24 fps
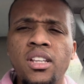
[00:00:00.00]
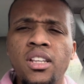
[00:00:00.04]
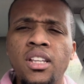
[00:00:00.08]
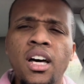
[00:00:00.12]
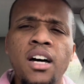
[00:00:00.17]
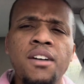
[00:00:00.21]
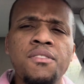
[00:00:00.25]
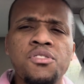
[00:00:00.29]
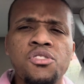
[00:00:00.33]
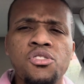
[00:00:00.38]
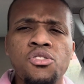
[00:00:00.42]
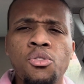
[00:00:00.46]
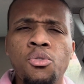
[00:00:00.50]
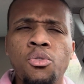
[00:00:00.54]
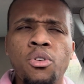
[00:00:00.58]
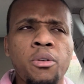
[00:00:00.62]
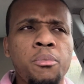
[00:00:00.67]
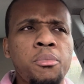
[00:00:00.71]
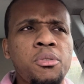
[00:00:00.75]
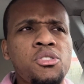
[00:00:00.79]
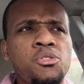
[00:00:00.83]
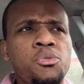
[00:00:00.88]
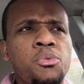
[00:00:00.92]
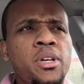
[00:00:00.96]
love story
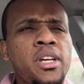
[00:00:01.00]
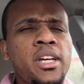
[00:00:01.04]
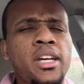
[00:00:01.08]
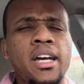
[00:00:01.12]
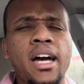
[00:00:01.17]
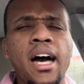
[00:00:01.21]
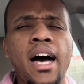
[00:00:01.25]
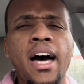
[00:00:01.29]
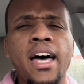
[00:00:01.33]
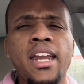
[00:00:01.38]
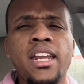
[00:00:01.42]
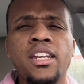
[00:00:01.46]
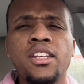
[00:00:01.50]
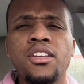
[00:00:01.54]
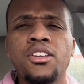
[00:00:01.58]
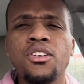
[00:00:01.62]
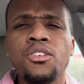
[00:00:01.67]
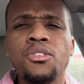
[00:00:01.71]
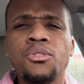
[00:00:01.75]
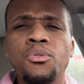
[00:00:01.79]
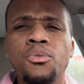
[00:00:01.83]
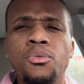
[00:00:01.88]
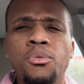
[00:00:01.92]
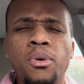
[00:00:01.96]
between God and
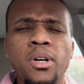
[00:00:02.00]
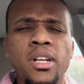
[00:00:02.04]
you.